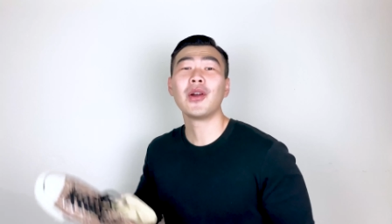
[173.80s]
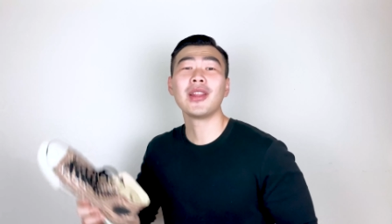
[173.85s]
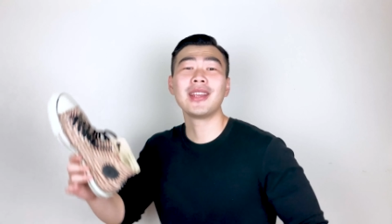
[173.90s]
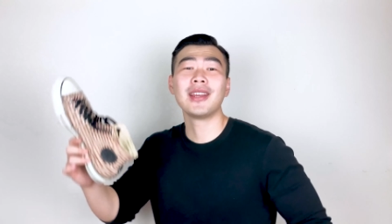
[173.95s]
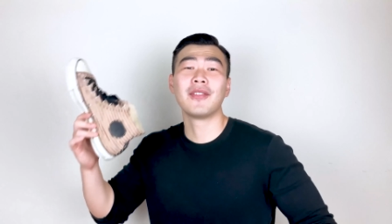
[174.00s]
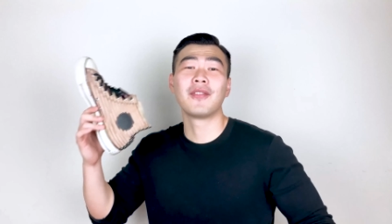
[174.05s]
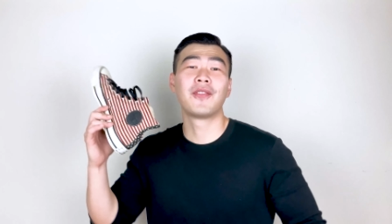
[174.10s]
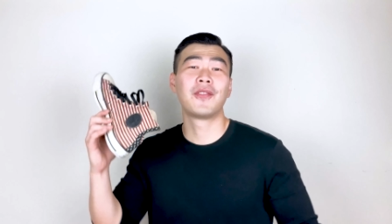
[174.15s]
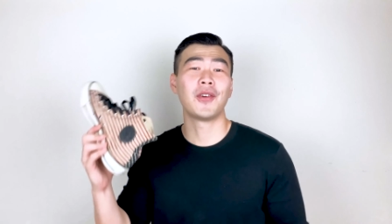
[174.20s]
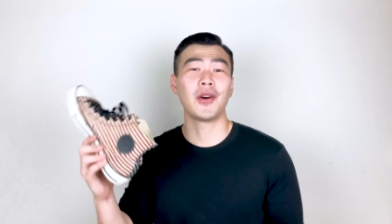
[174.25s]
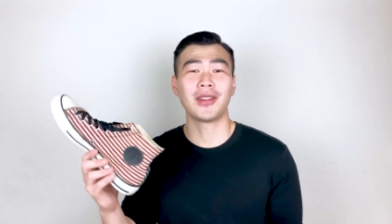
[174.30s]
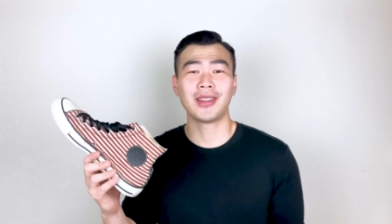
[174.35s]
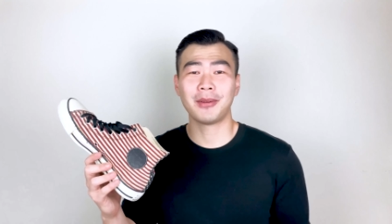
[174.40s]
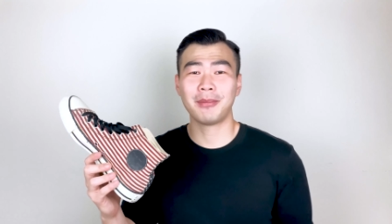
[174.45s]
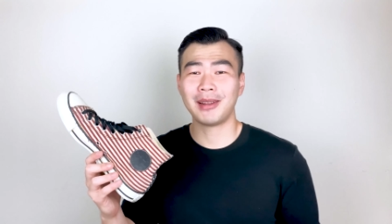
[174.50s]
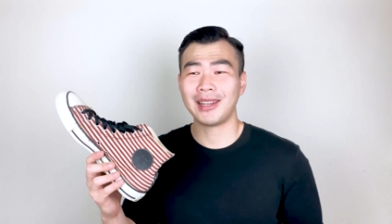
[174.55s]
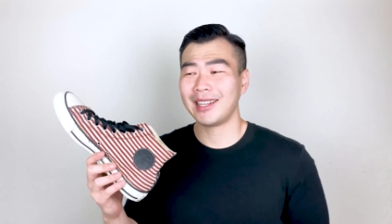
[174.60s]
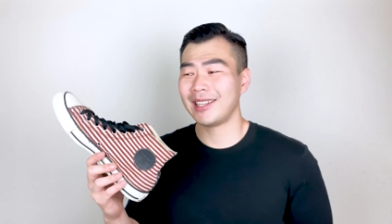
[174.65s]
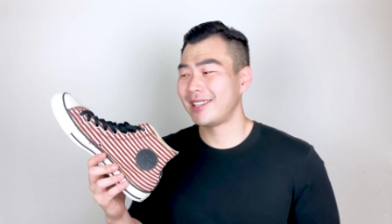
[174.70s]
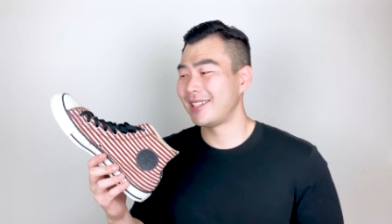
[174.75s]
For the
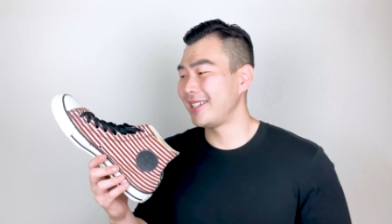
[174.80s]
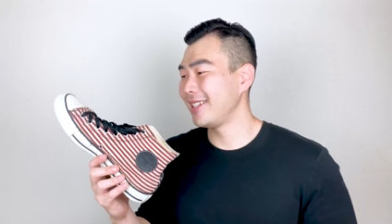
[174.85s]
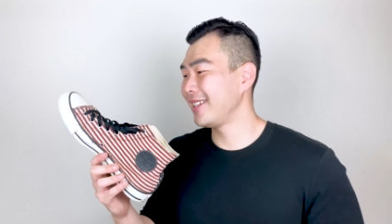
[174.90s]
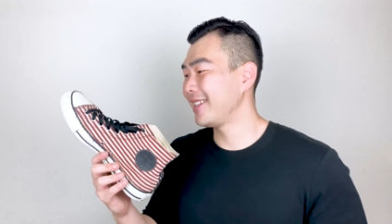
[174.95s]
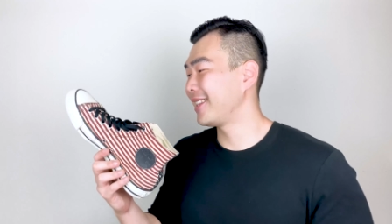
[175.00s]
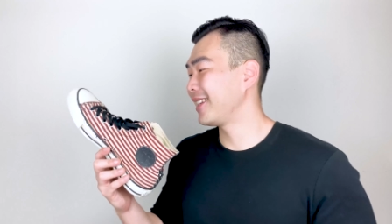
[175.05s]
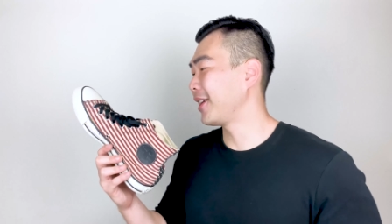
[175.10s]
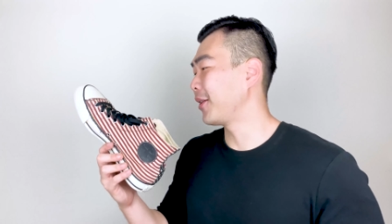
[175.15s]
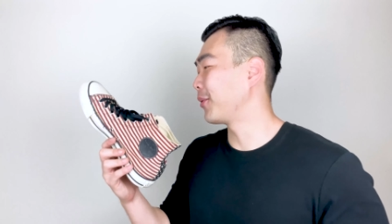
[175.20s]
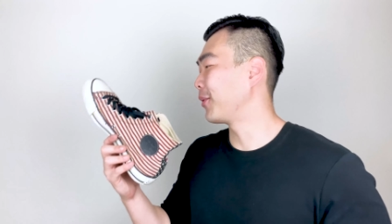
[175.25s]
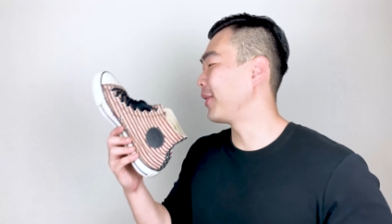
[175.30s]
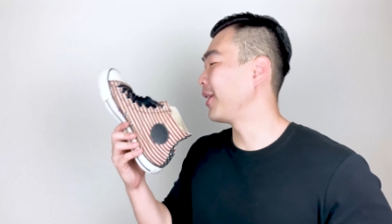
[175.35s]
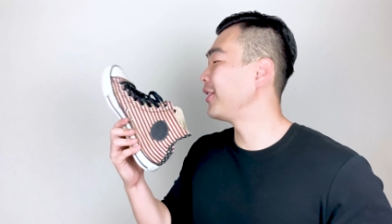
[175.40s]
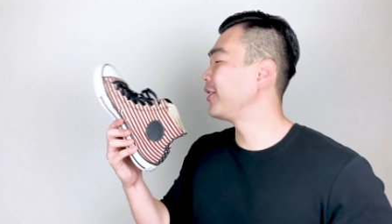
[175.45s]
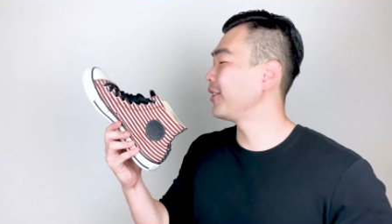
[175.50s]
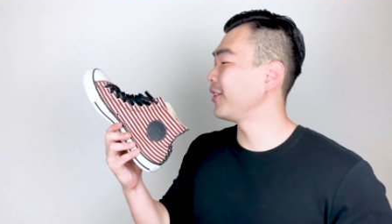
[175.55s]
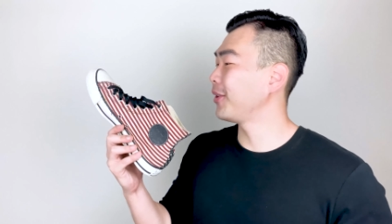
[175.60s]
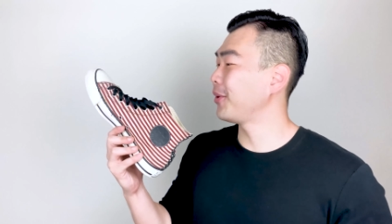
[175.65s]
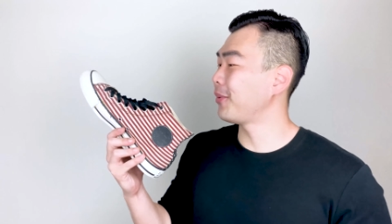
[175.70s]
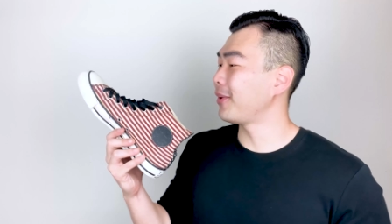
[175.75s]
affordability, the
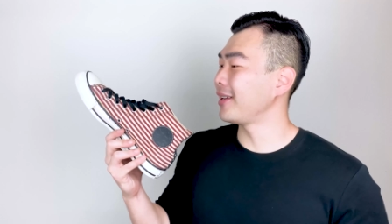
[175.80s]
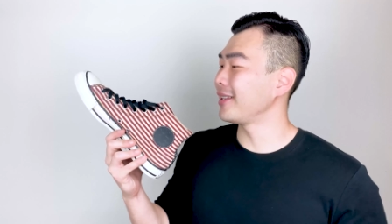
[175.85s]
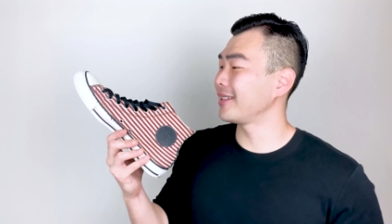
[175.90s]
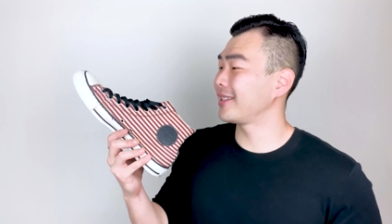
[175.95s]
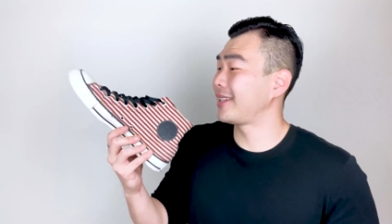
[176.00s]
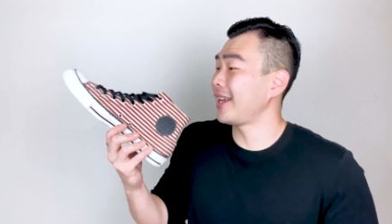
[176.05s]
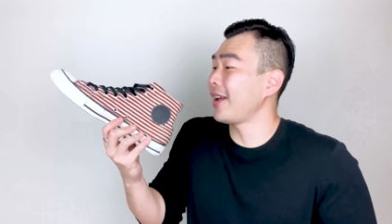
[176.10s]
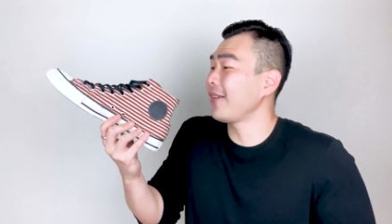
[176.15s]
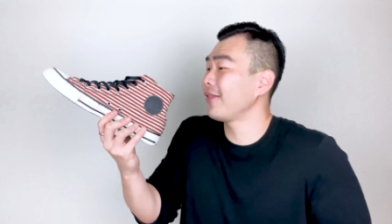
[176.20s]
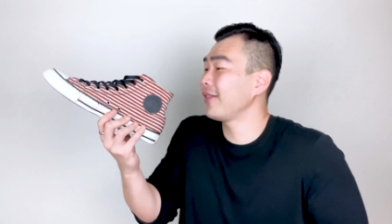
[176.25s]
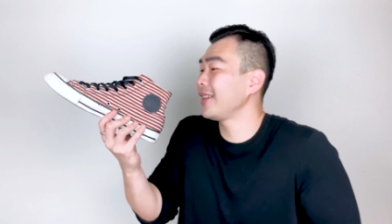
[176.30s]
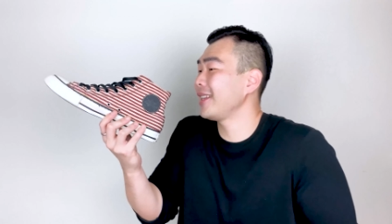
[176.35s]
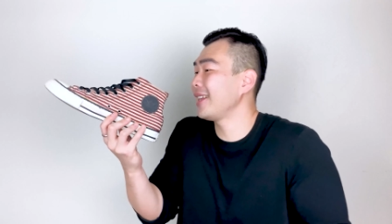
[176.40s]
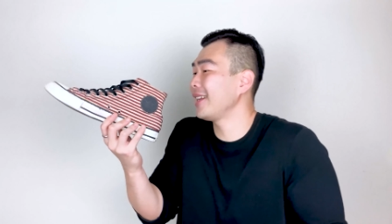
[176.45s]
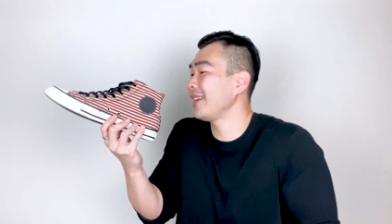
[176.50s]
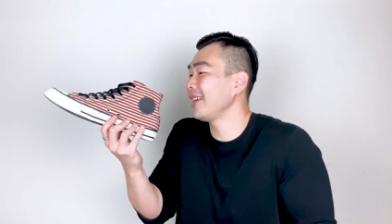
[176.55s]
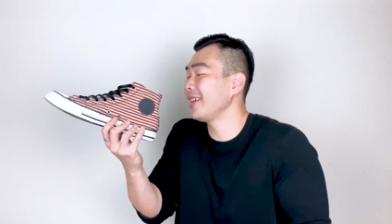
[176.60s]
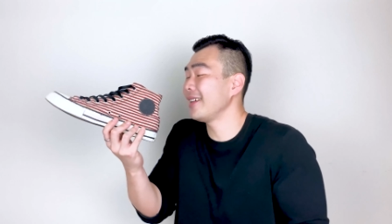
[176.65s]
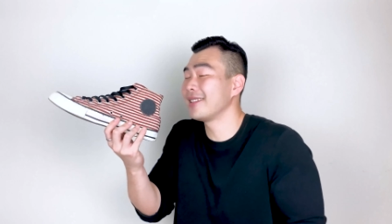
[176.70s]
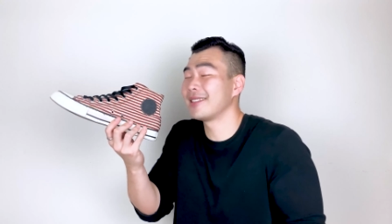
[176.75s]
original ones
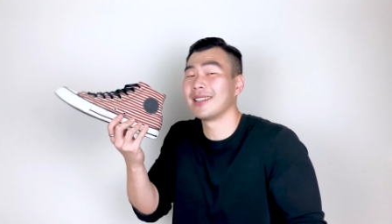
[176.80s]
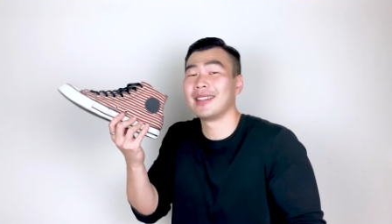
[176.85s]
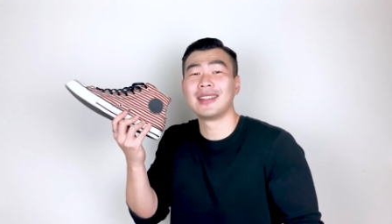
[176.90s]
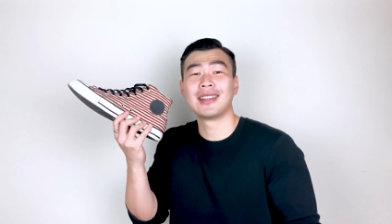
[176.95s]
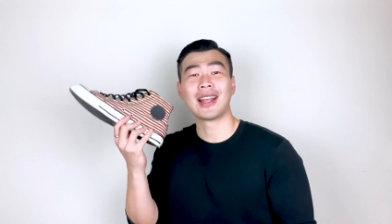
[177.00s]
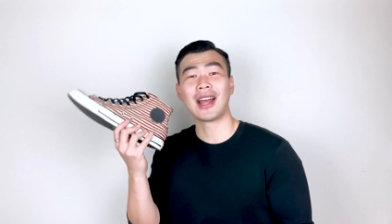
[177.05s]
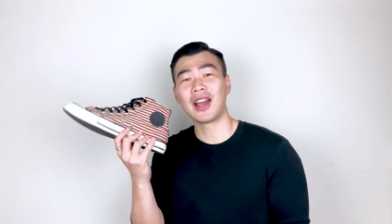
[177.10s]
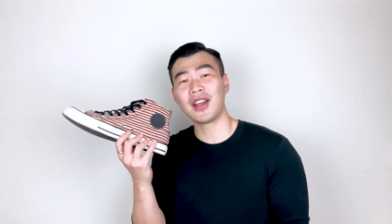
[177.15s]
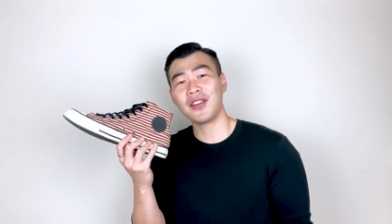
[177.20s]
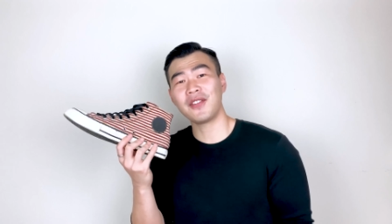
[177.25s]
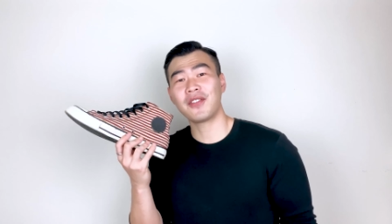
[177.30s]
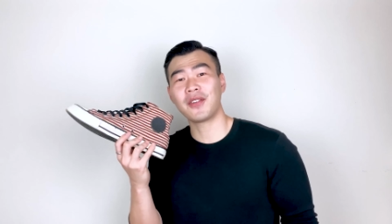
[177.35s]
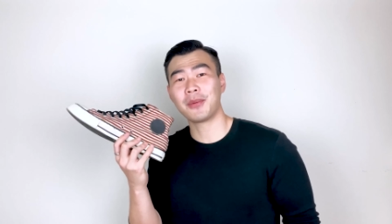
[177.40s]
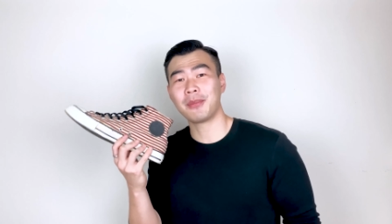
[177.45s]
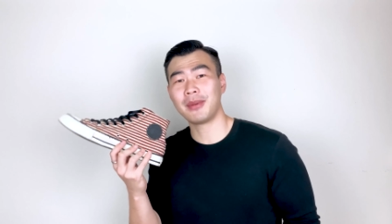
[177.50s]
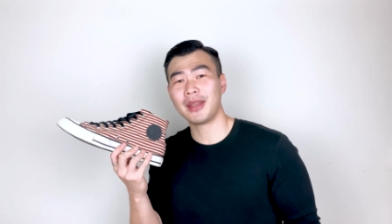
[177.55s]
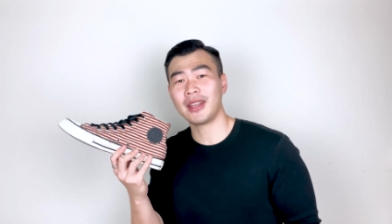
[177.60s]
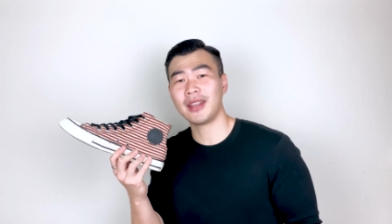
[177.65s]
definitely is a 9 for